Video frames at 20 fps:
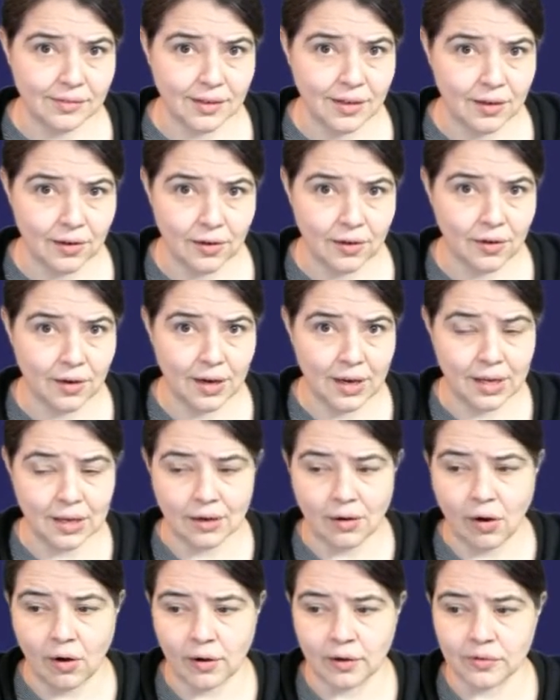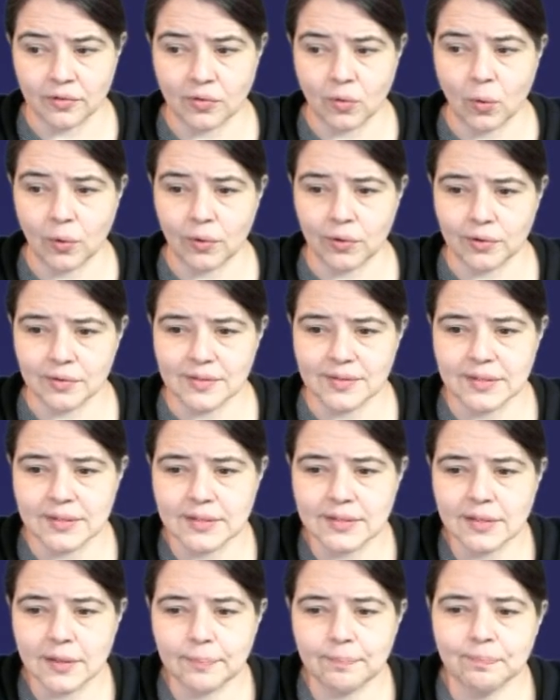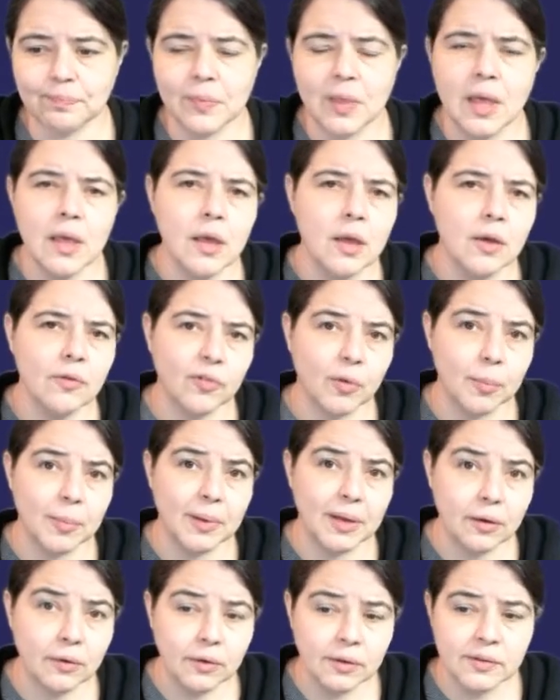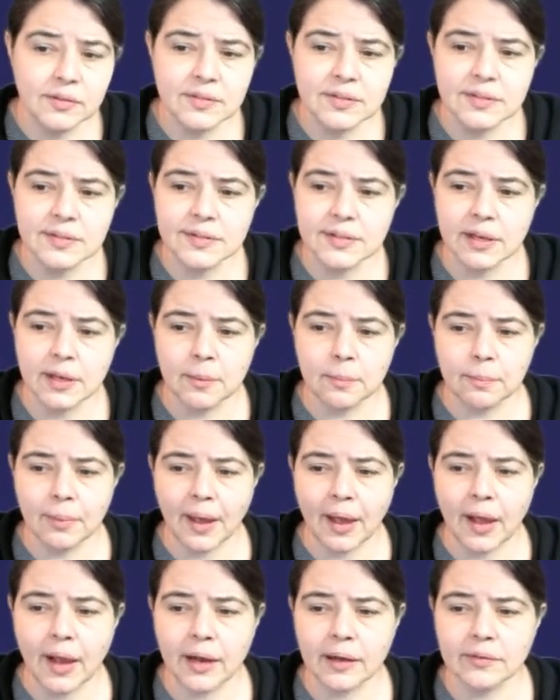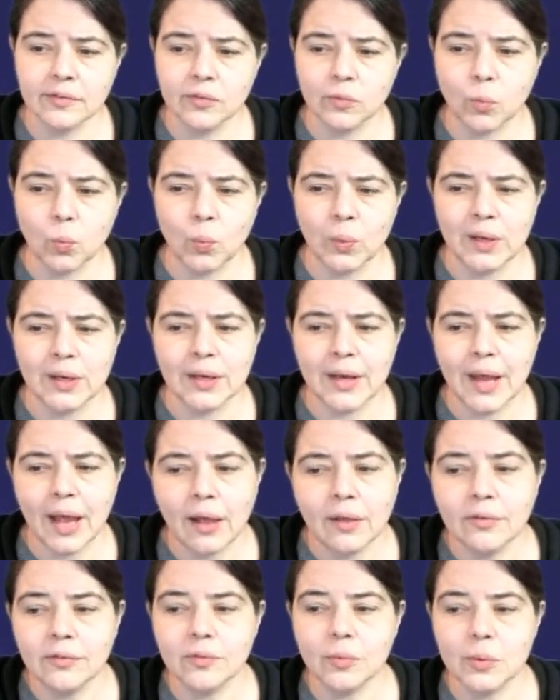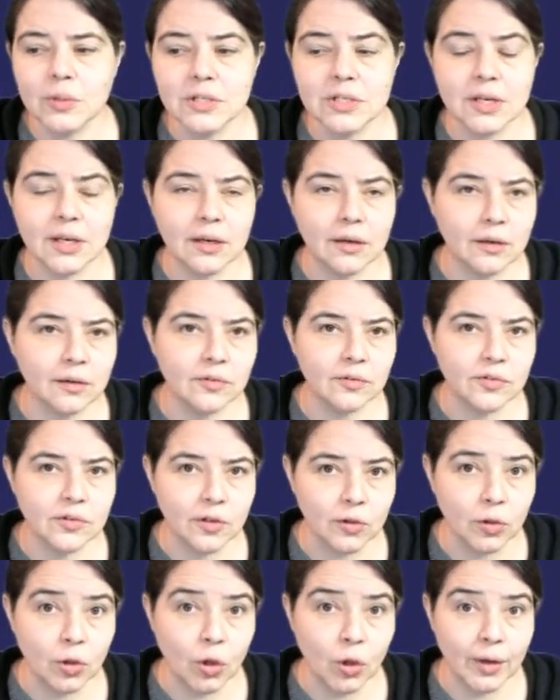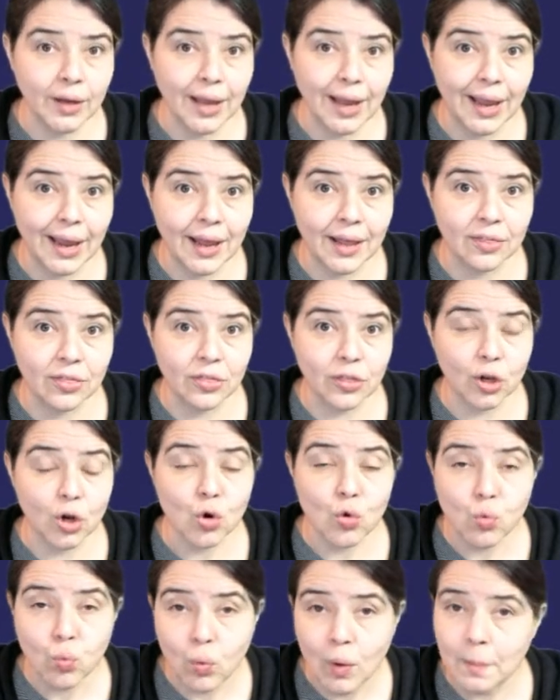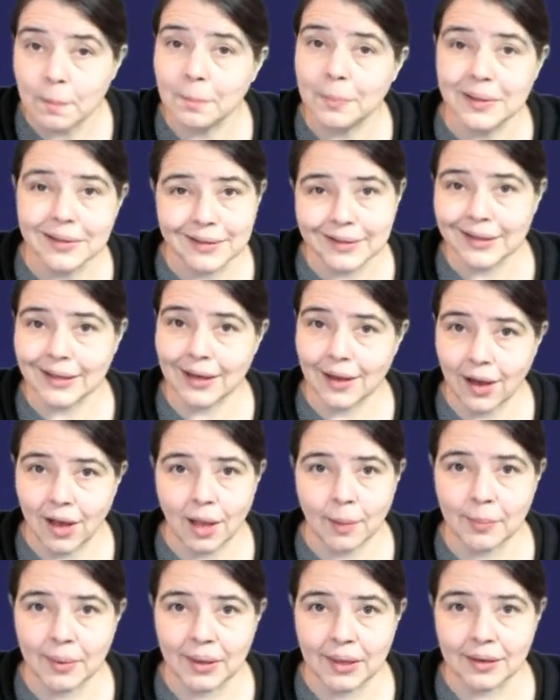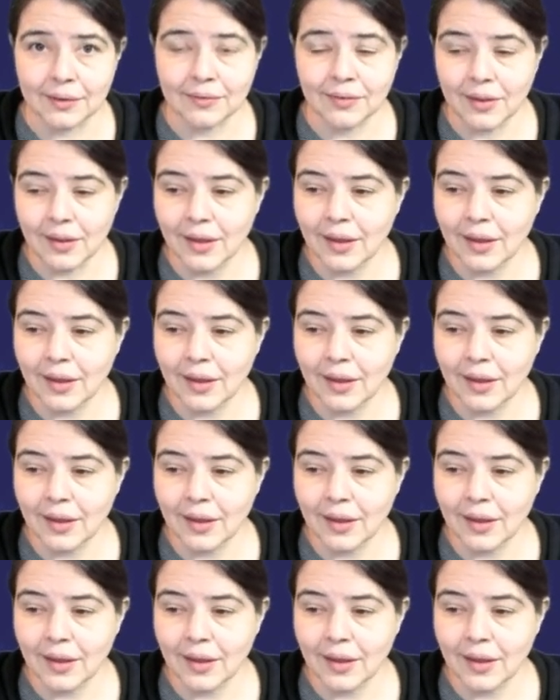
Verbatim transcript: here in our solar system. From Eros's impacts, we now switch gears to look at the crumbling comet